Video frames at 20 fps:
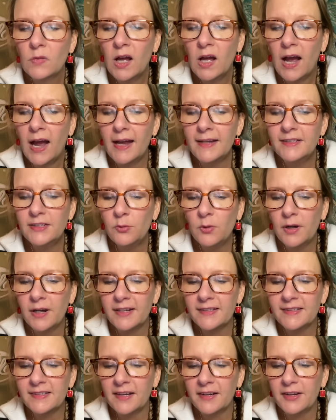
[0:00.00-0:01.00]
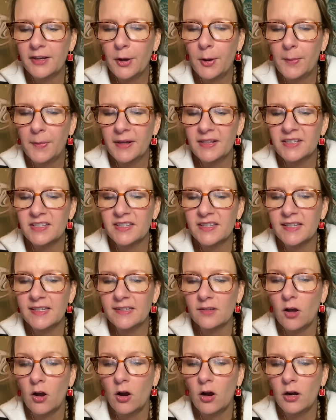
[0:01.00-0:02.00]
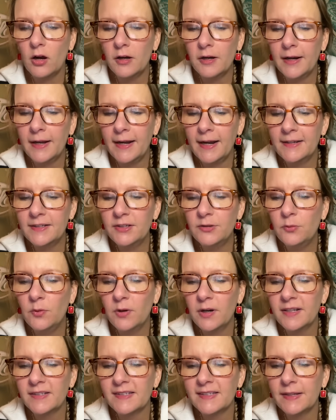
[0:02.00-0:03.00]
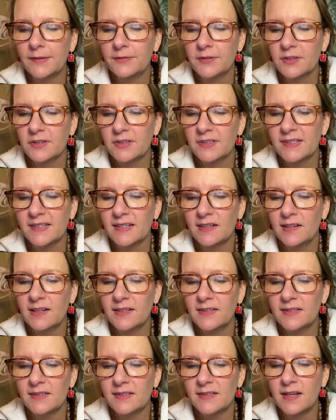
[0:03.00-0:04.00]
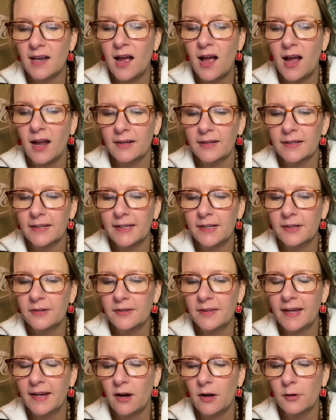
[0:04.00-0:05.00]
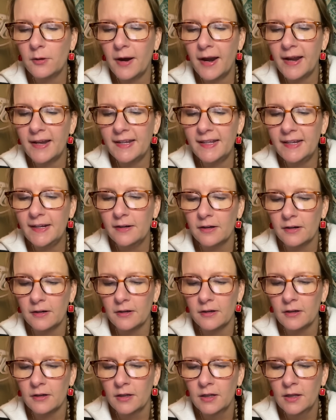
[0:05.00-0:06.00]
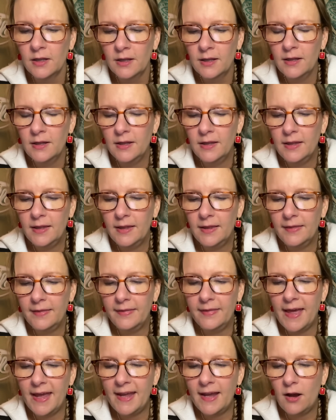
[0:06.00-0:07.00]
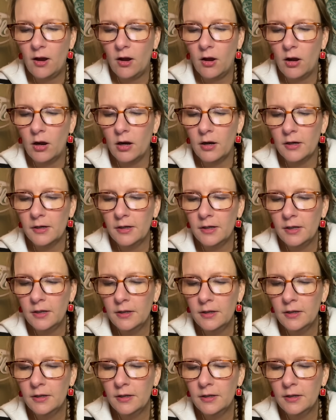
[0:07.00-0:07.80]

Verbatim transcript: I do want to tell you how much these are, and I do want to see if they're still in stock. Here they are right here. They are...